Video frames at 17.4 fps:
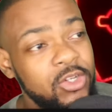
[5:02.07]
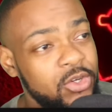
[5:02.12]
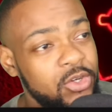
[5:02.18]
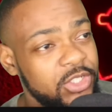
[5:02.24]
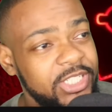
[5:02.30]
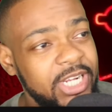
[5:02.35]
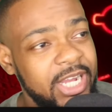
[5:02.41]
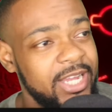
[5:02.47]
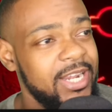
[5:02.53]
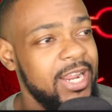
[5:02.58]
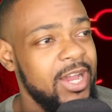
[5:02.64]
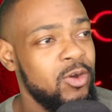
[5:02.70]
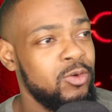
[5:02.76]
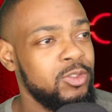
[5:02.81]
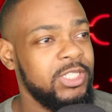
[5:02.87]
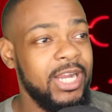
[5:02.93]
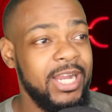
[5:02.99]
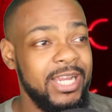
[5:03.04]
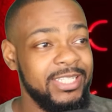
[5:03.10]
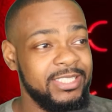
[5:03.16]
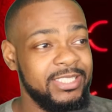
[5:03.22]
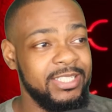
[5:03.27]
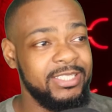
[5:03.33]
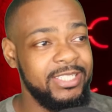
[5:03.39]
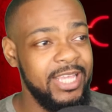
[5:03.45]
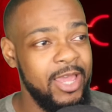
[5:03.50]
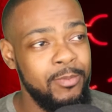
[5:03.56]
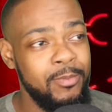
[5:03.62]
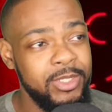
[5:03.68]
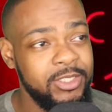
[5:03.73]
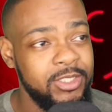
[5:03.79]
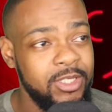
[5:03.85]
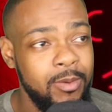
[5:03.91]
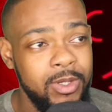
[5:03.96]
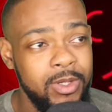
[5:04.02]
when you take a look at Xhaka now, Xhaka is the
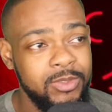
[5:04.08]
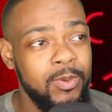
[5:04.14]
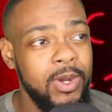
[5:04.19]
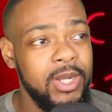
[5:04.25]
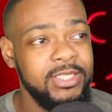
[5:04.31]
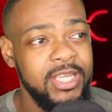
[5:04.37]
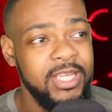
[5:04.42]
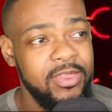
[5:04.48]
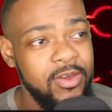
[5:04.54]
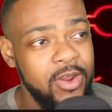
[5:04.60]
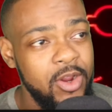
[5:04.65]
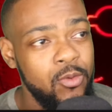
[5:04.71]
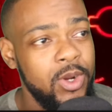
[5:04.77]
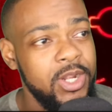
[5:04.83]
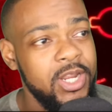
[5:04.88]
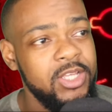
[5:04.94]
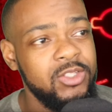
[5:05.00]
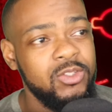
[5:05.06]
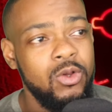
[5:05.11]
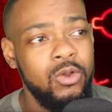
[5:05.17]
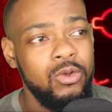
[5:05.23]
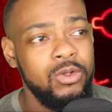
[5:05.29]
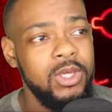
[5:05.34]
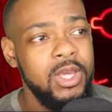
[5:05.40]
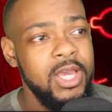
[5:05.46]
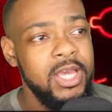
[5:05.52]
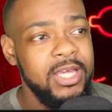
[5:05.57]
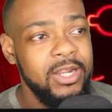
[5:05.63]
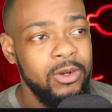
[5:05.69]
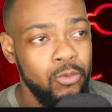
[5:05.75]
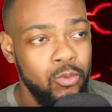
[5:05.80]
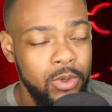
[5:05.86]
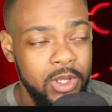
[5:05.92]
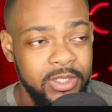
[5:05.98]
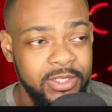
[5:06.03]
same as Thomas Partey, 31 years old
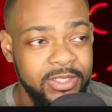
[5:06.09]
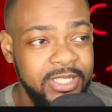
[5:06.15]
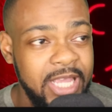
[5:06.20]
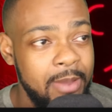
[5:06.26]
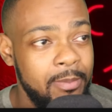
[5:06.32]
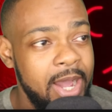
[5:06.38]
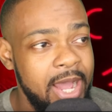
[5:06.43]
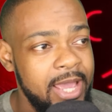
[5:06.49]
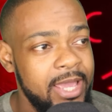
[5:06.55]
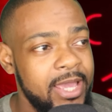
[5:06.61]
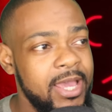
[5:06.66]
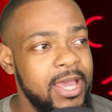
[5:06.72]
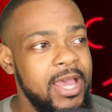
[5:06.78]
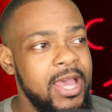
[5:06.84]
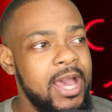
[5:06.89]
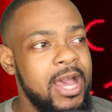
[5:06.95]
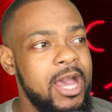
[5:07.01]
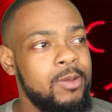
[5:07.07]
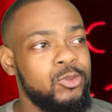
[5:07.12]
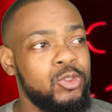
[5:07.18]
and the same height.